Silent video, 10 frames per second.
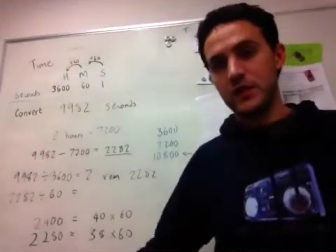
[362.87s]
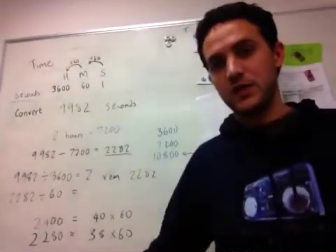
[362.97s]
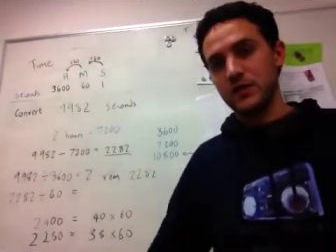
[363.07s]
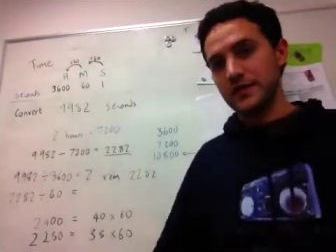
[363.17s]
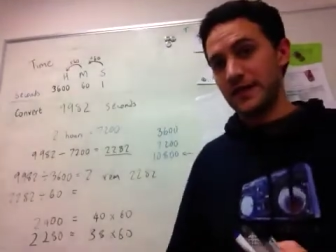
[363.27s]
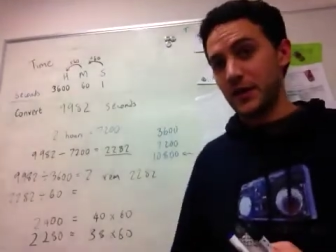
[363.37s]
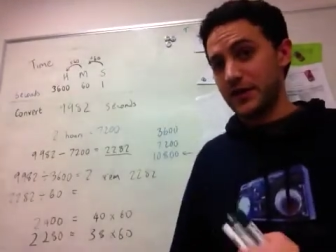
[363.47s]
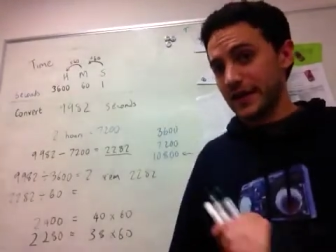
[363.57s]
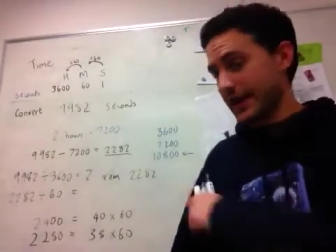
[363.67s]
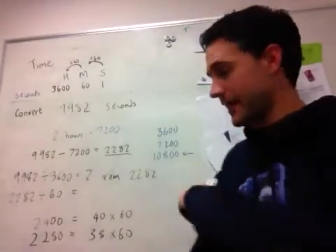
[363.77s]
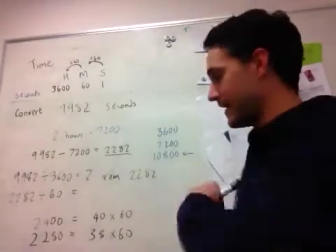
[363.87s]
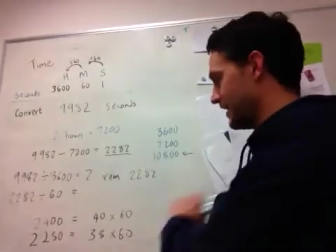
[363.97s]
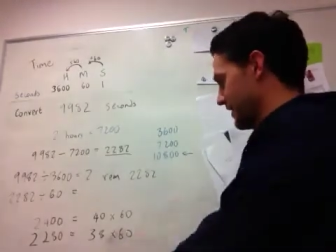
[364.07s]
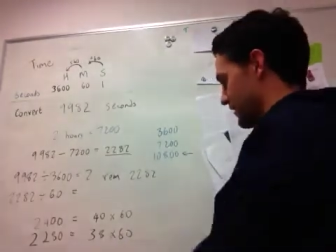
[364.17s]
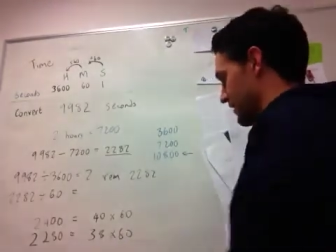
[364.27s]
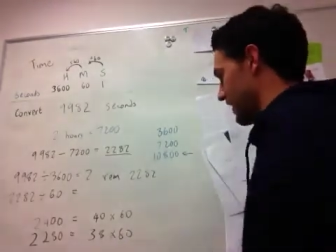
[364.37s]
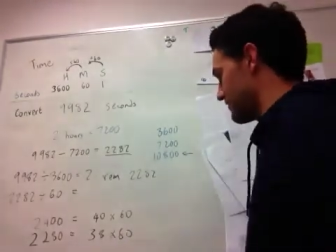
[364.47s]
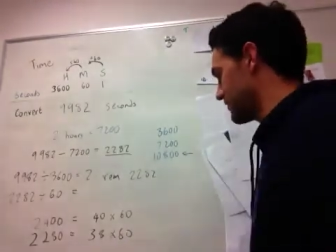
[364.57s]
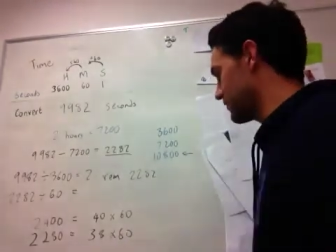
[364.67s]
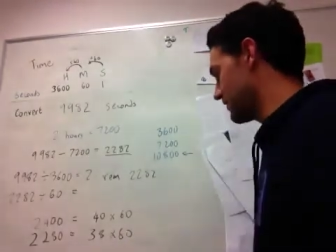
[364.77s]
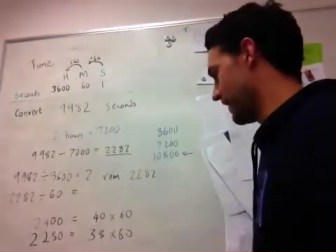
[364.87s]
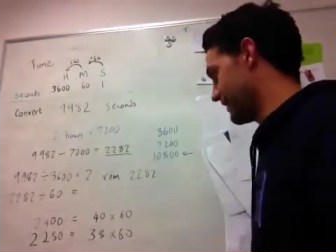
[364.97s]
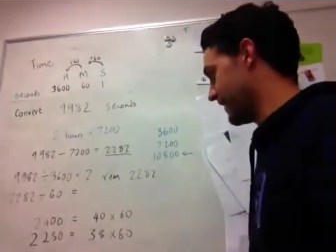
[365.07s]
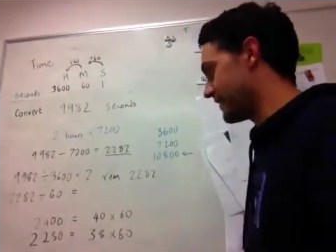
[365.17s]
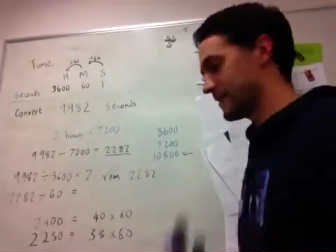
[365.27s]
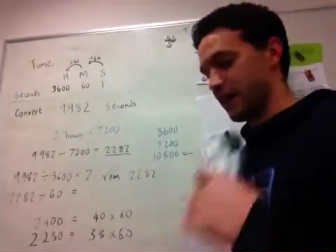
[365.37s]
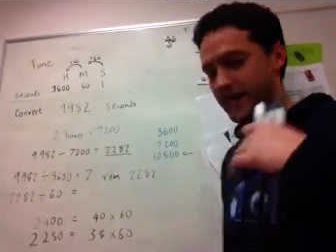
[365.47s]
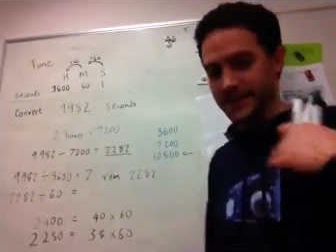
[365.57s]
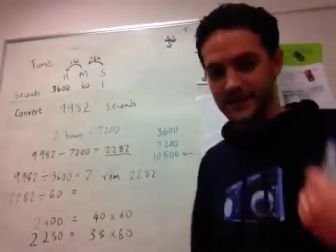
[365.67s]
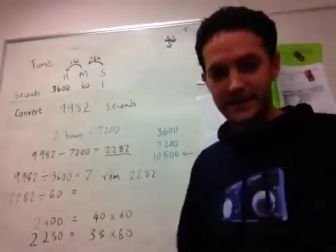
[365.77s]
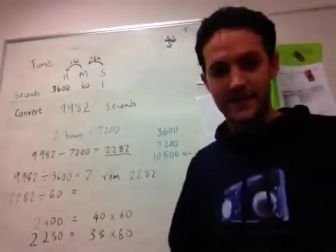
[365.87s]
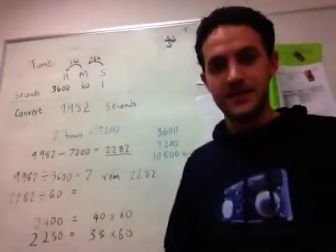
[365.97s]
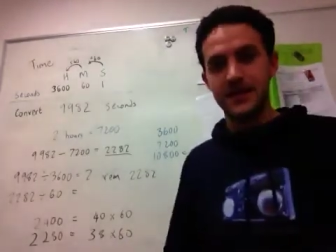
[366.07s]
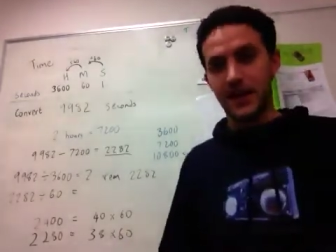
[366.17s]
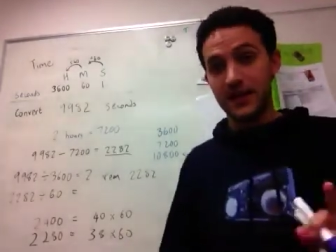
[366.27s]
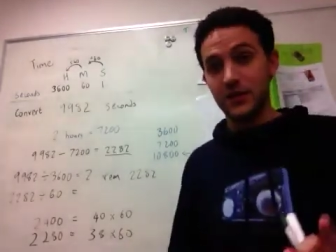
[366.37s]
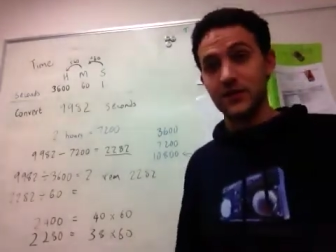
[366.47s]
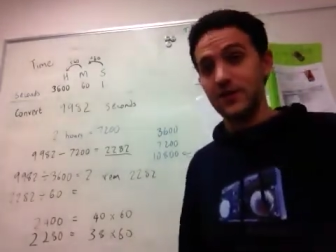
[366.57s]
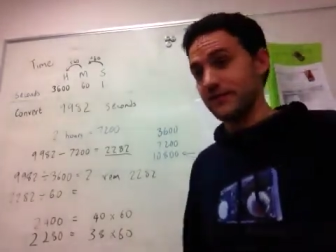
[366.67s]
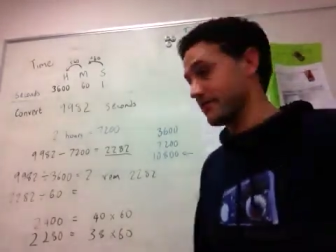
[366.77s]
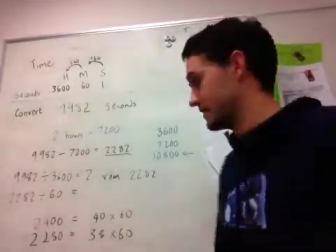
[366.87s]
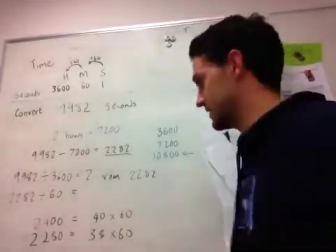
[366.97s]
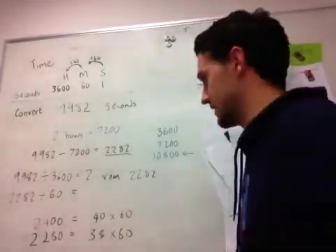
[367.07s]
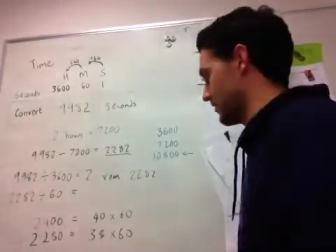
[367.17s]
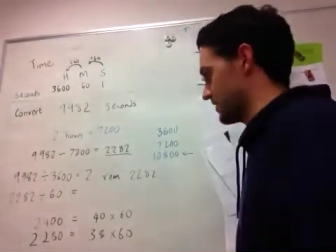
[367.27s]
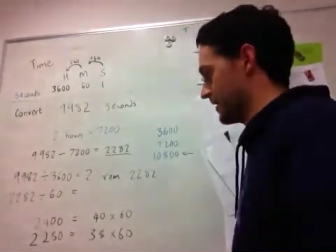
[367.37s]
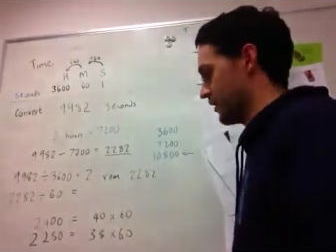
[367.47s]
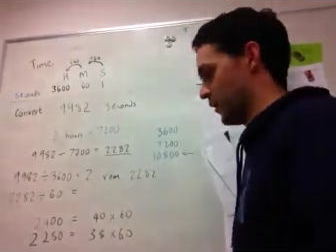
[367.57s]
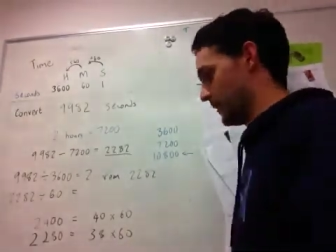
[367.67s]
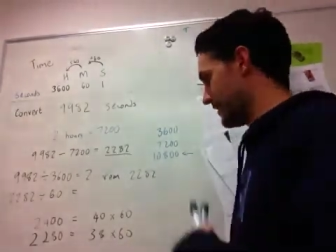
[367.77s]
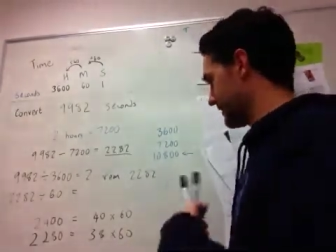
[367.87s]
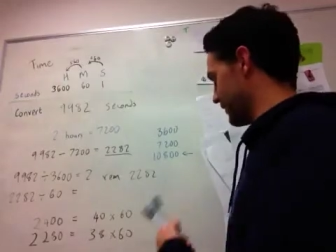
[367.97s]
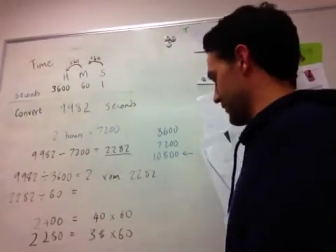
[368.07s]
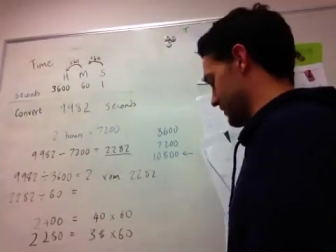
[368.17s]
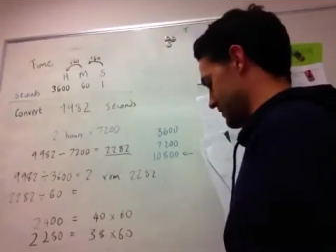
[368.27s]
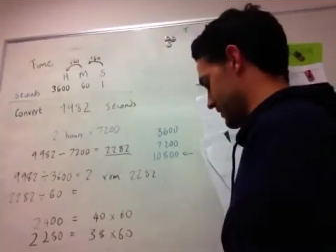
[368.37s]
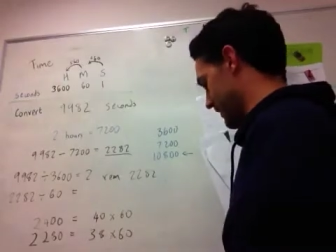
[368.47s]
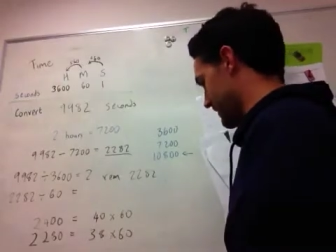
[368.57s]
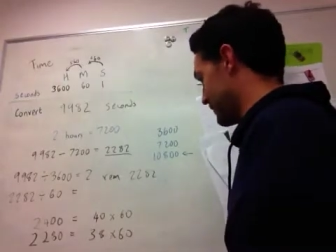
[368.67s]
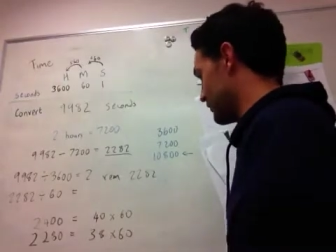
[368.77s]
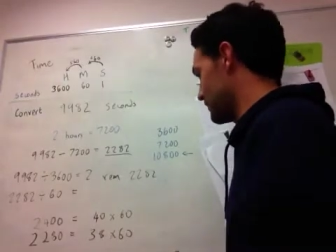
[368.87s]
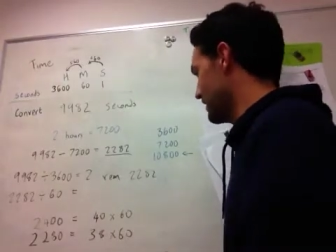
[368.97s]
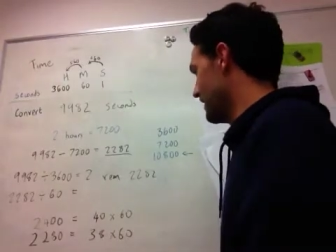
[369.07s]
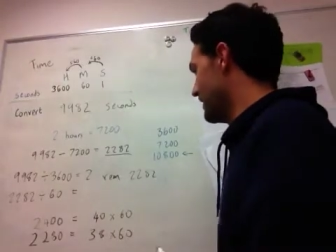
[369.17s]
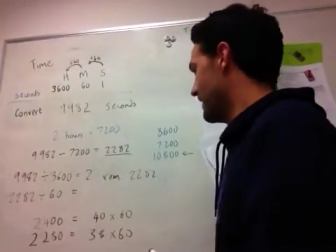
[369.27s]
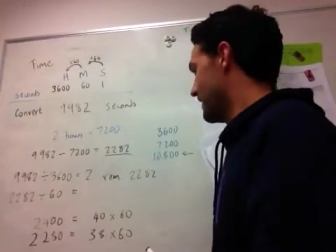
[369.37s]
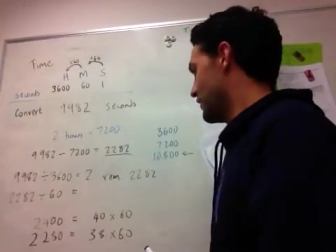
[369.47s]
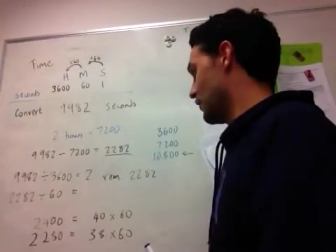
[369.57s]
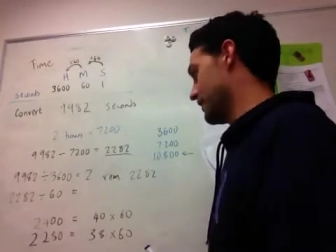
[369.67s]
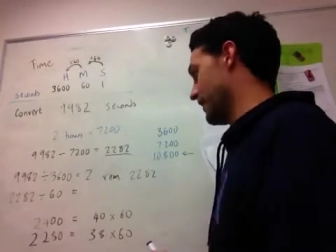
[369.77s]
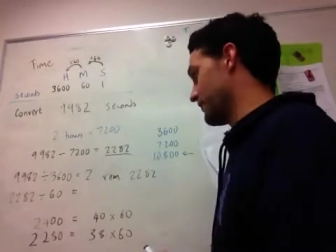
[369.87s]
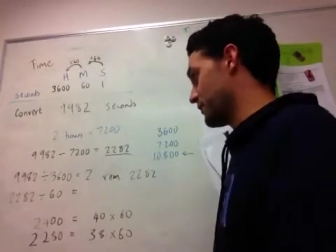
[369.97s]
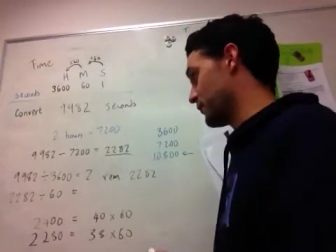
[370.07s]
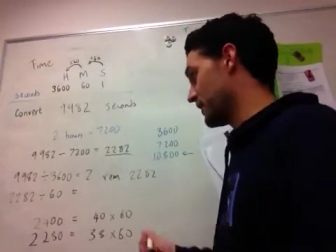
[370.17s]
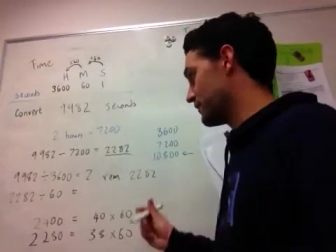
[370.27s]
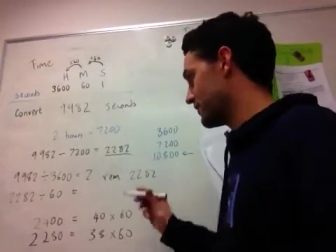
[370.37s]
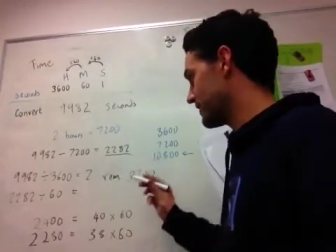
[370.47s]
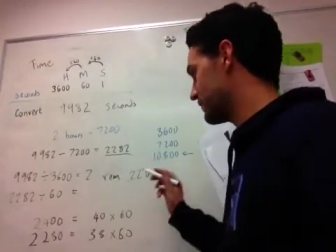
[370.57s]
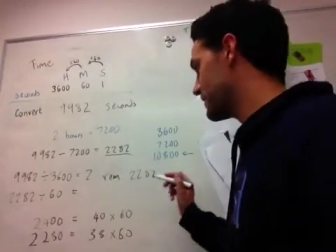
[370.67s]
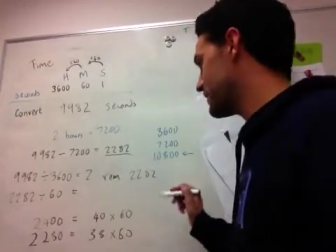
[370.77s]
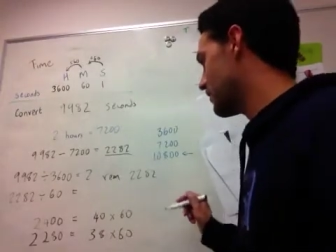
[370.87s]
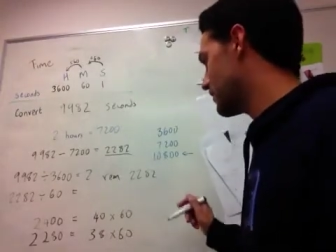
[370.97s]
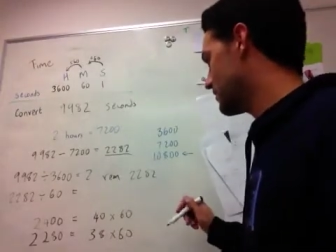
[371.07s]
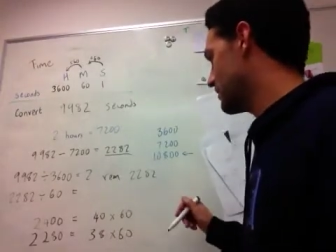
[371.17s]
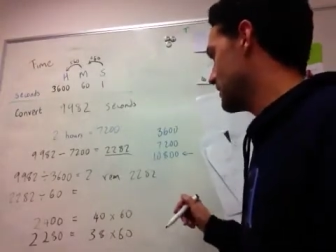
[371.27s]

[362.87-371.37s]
we could use a calculator don't have to do it like that I just uh, don't have calculator on me so trying to not have to redo this video